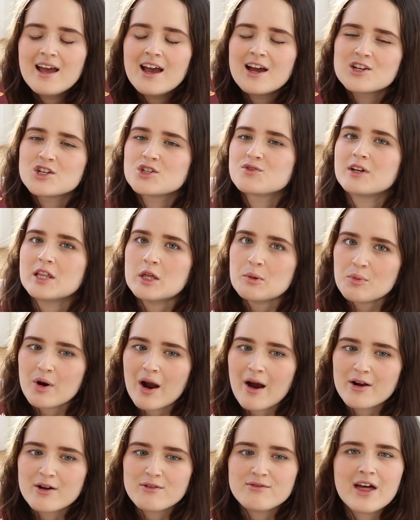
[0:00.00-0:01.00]
and she's really
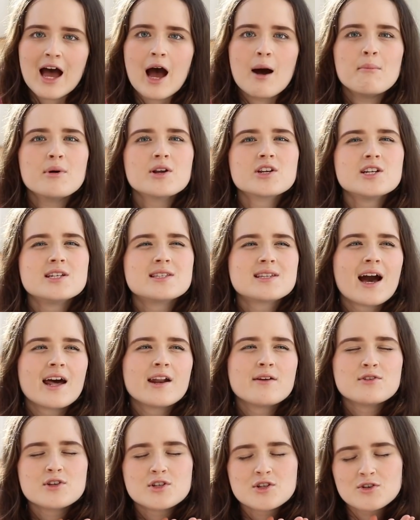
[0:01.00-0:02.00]
proud of that, but she's
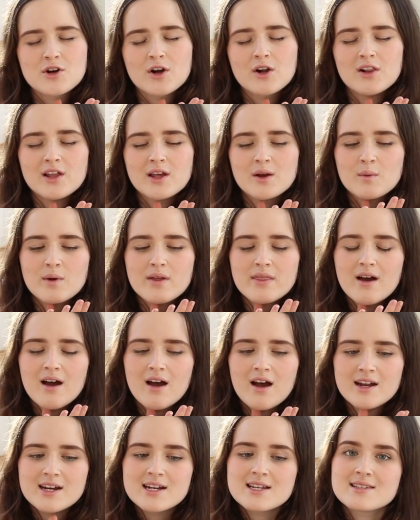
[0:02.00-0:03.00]
struggling with
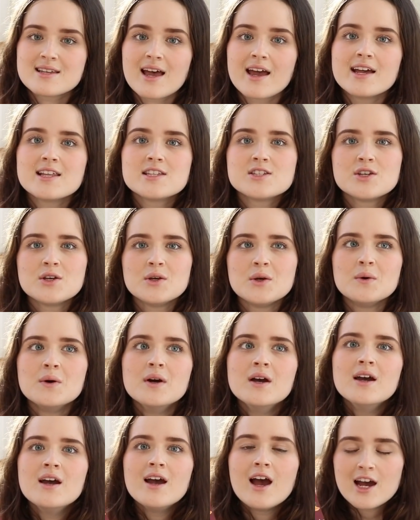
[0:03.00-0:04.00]
her desire to
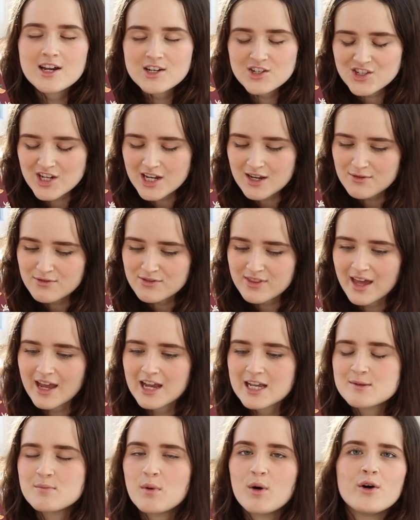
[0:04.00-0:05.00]
achieve
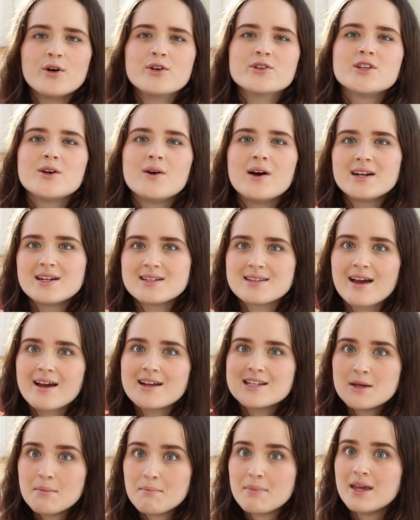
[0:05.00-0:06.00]
things but also her desire
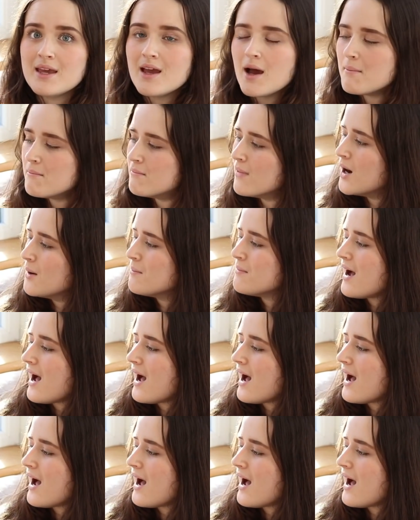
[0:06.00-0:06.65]
to be a mum.